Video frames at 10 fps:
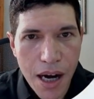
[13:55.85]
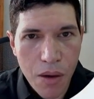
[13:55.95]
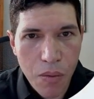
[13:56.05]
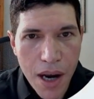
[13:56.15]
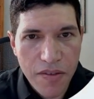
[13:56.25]

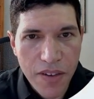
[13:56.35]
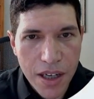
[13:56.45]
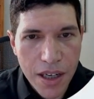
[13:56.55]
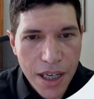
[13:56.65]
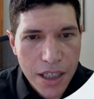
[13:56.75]

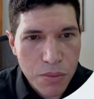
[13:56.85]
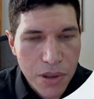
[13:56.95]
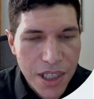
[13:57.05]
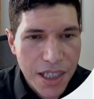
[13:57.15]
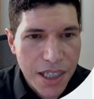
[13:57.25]
Redfin is
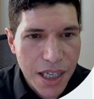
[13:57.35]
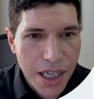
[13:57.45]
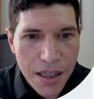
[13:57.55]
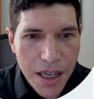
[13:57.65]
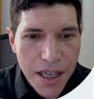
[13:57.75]

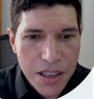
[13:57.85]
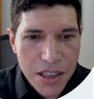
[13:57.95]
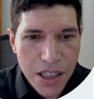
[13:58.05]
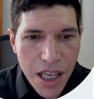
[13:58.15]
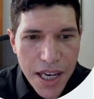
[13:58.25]
predicting a
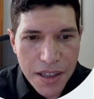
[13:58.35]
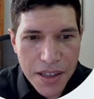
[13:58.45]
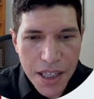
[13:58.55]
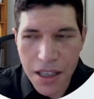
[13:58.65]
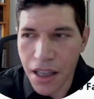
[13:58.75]
slight
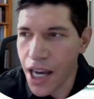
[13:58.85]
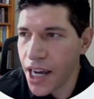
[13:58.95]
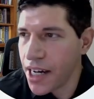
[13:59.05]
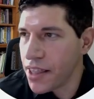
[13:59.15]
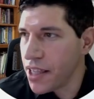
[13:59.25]

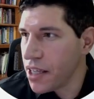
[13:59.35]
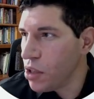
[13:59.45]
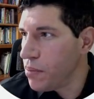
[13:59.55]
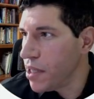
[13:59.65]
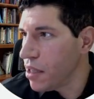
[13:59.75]
decline. I think
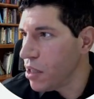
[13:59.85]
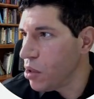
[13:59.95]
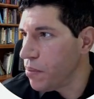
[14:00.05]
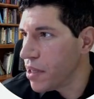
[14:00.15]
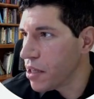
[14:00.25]
it'll be a
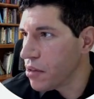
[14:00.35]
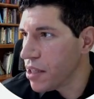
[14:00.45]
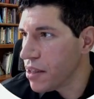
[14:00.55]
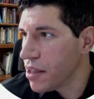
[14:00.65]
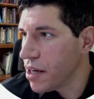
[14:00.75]
little bigger
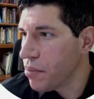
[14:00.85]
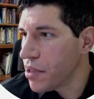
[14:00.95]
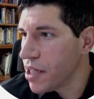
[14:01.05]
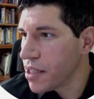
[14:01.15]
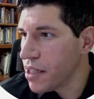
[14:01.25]
than they're
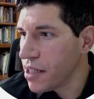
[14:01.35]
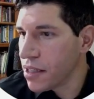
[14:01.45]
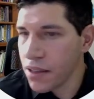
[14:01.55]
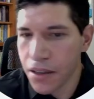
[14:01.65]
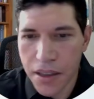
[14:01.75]

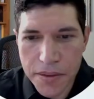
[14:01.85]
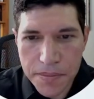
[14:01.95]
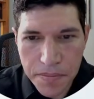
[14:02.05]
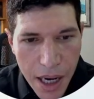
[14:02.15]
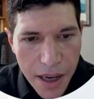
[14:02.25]
predicting
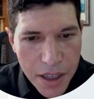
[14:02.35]
in